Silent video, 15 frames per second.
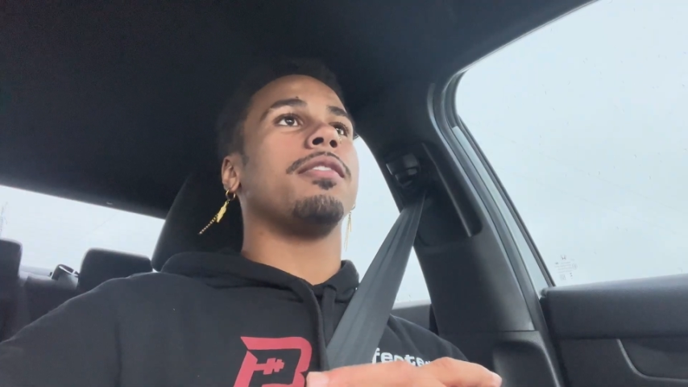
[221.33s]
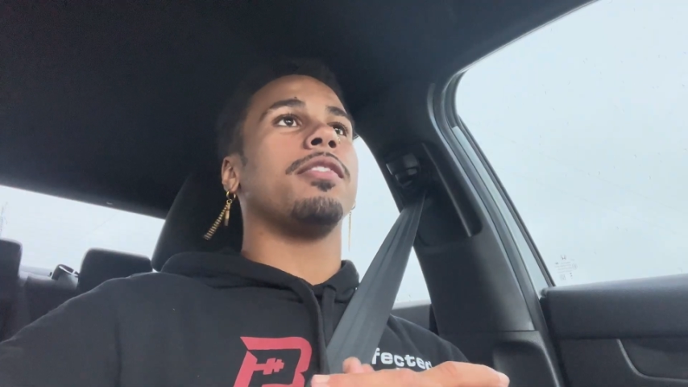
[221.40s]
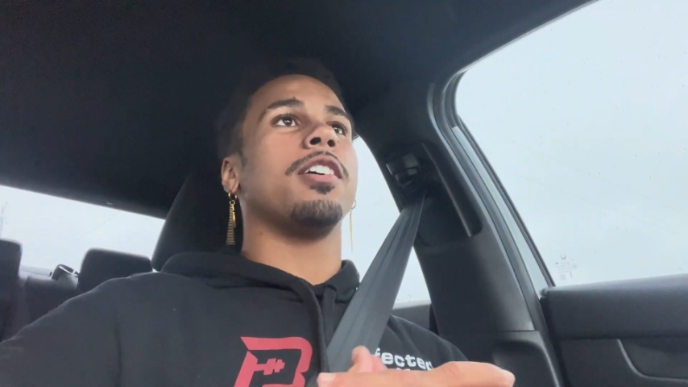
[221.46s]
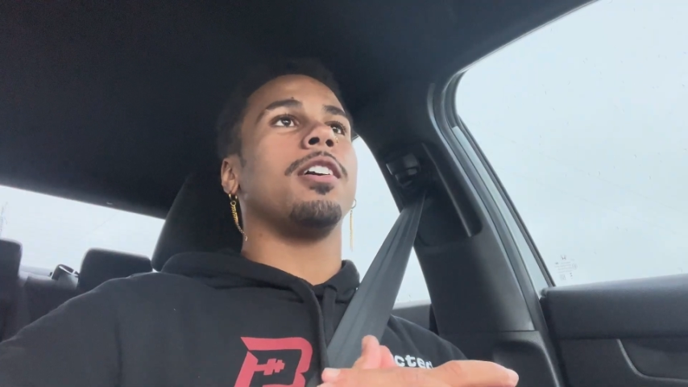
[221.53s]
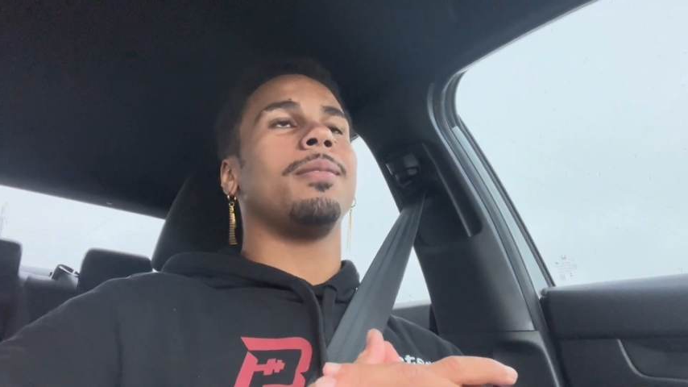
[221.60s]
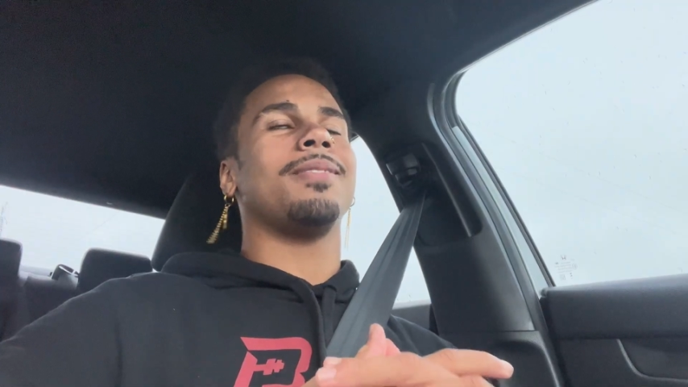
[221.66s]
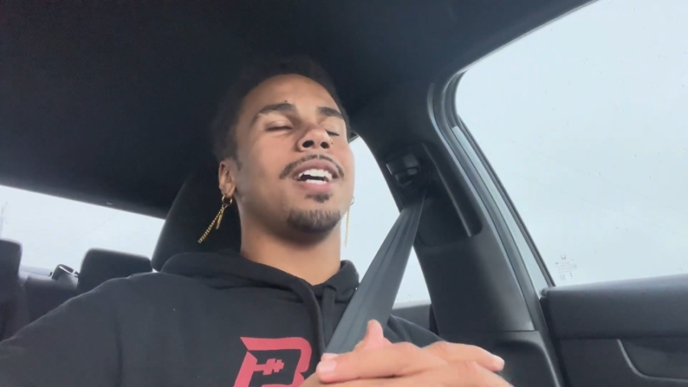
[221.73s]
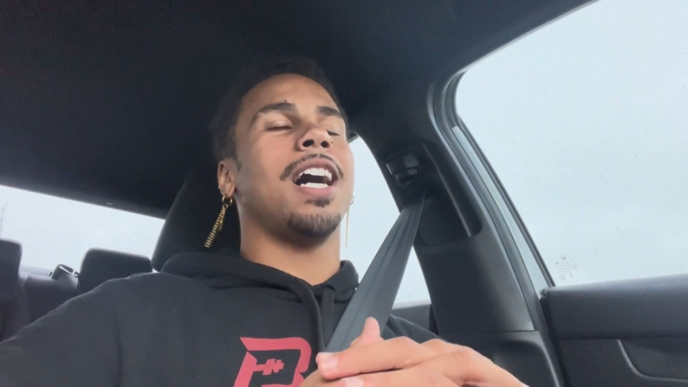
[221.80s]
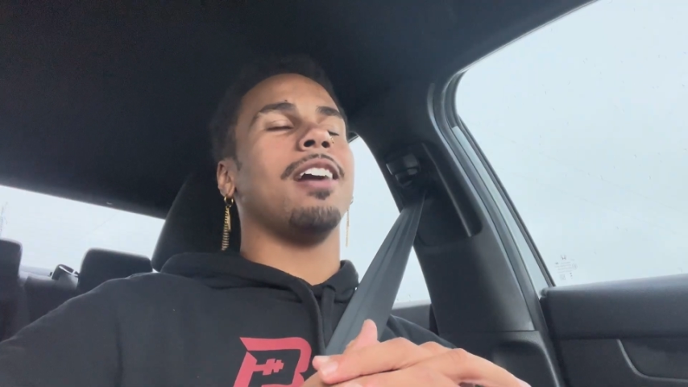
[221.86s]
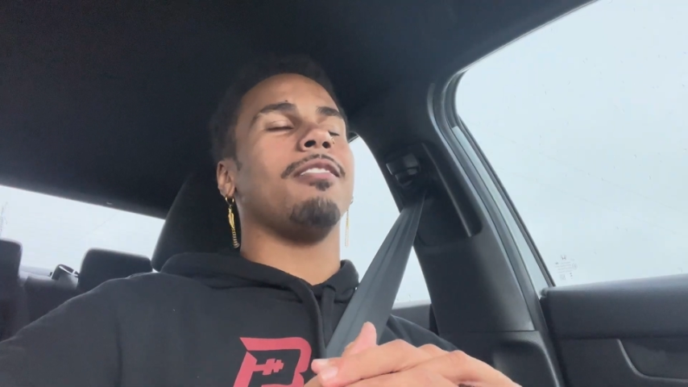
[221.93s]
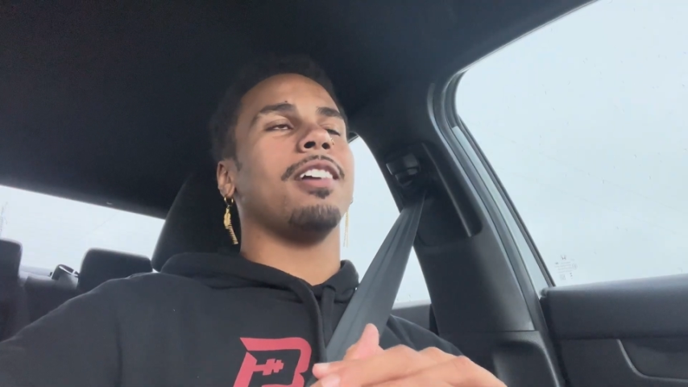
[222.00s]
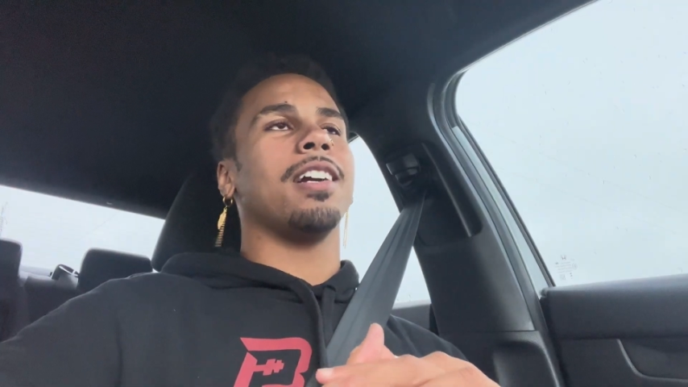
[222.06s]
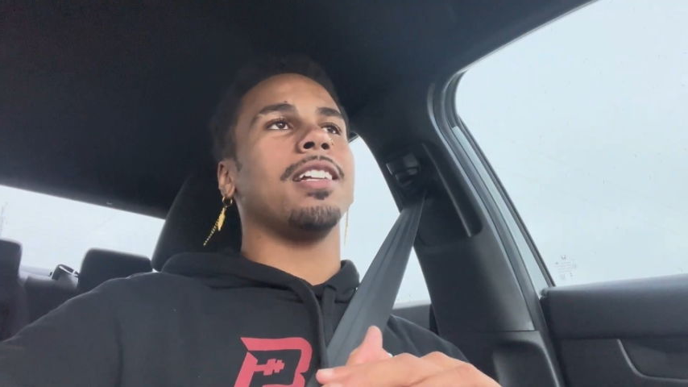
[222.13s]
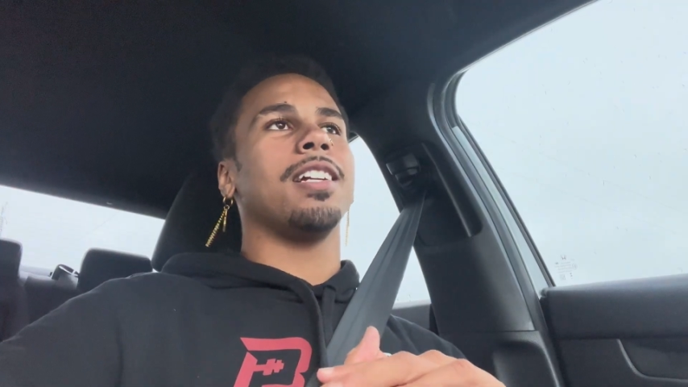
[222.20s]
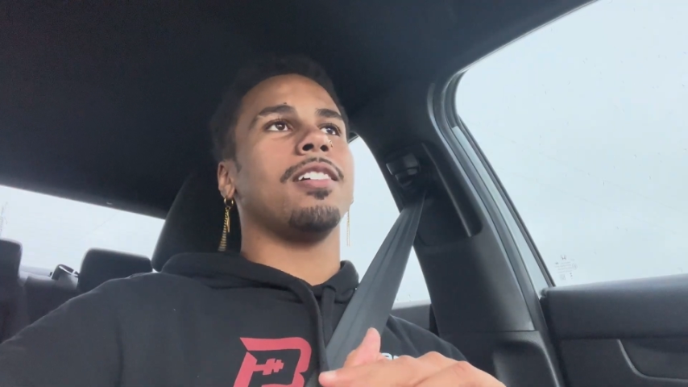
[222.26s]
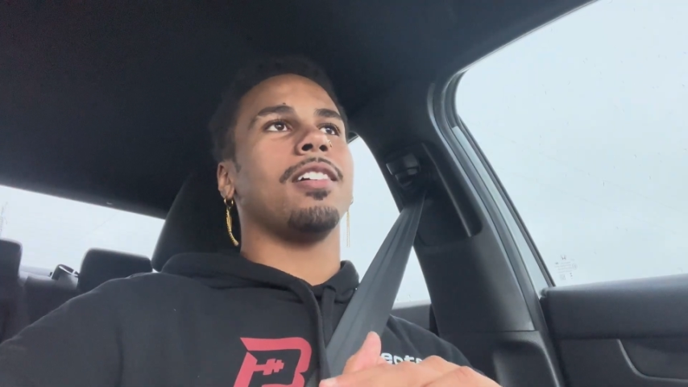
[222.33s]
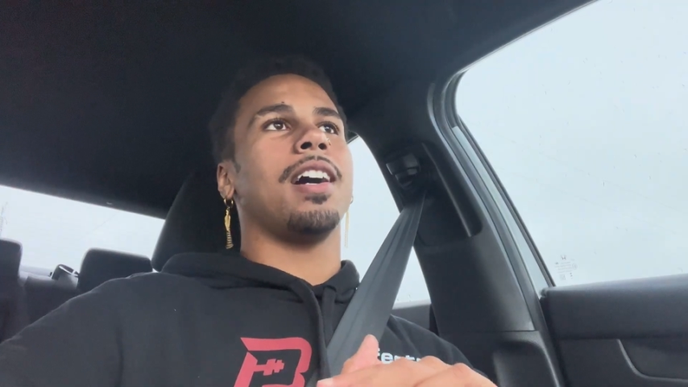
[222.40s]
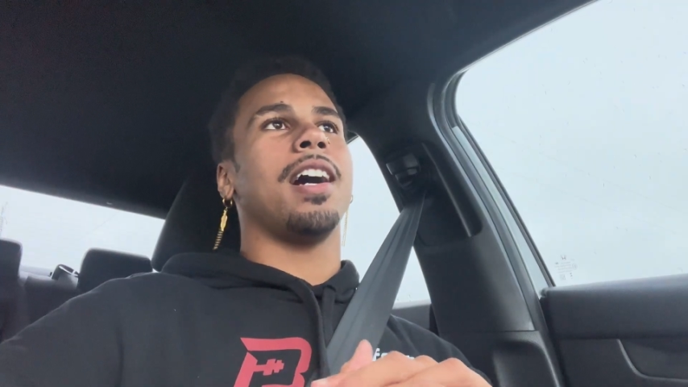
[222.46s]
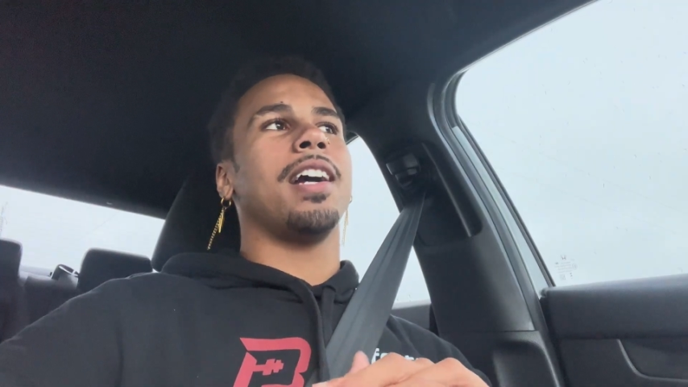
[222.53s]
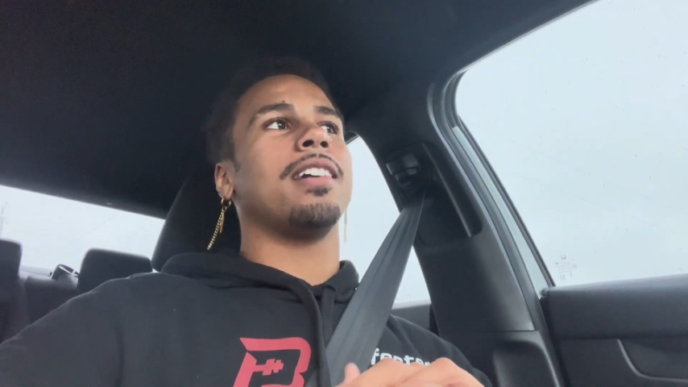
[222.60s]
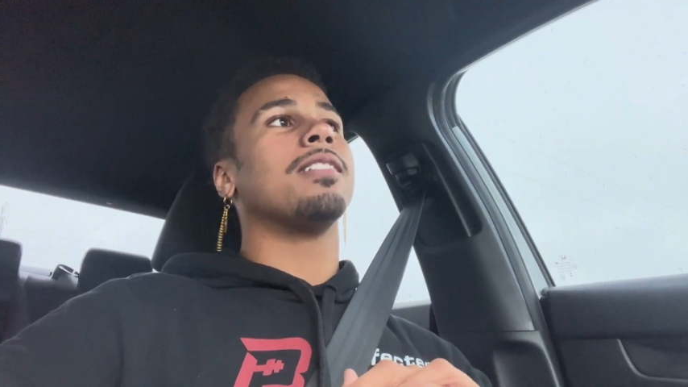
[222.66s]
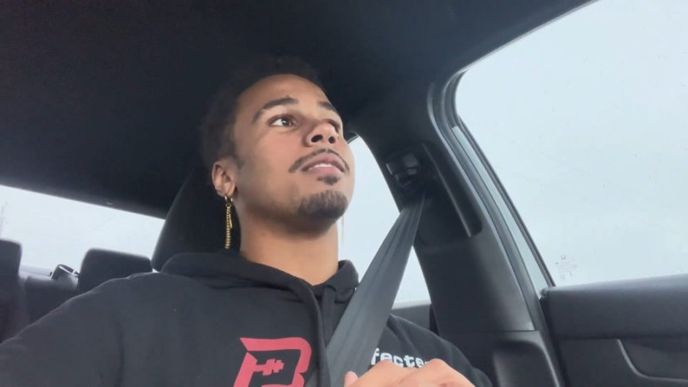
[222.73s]
film, I Rarely
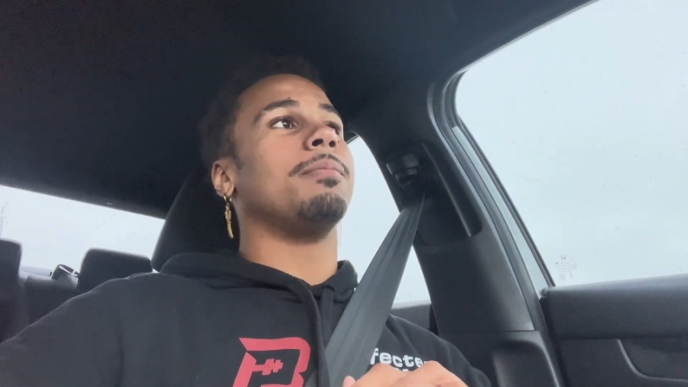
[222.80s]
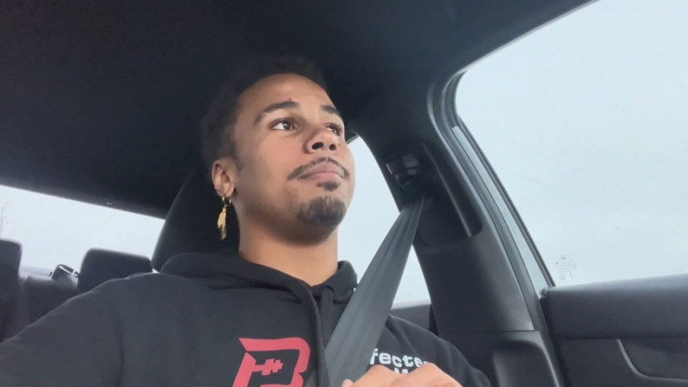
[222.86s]
Cry,